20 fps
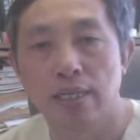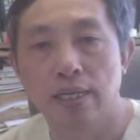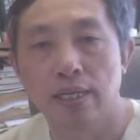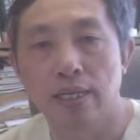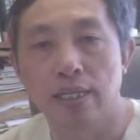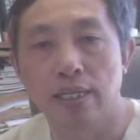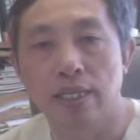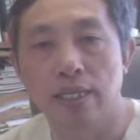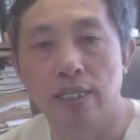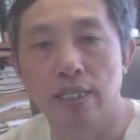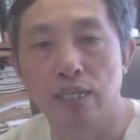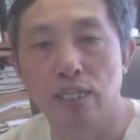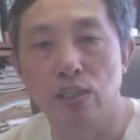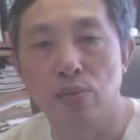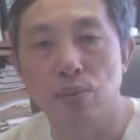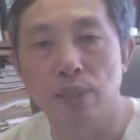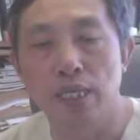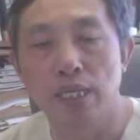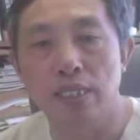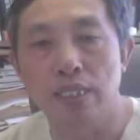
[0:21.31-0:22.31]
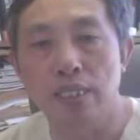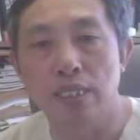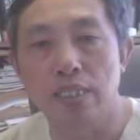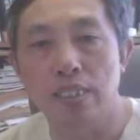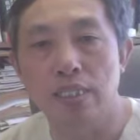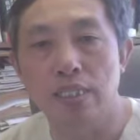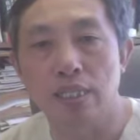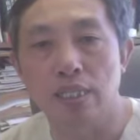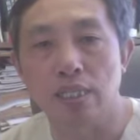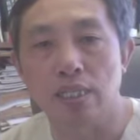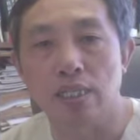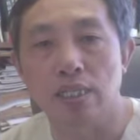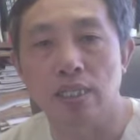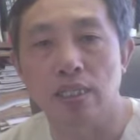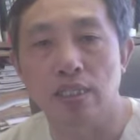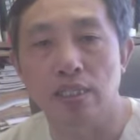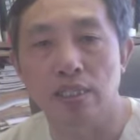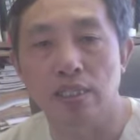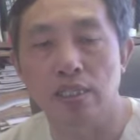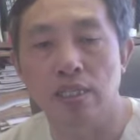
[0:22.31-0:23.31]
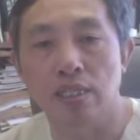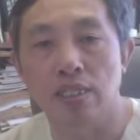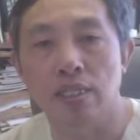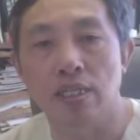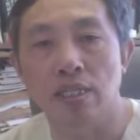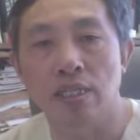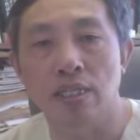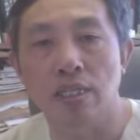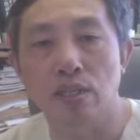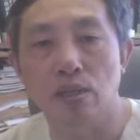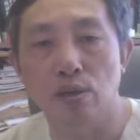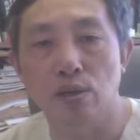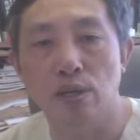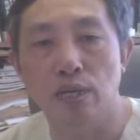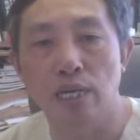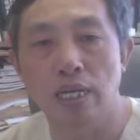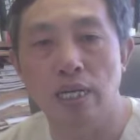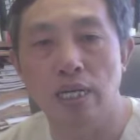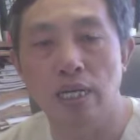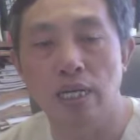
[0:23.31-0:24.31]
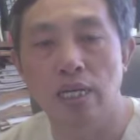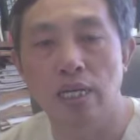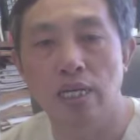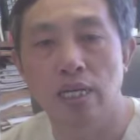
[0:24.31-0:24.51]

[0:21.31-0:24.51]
This painting is acrylic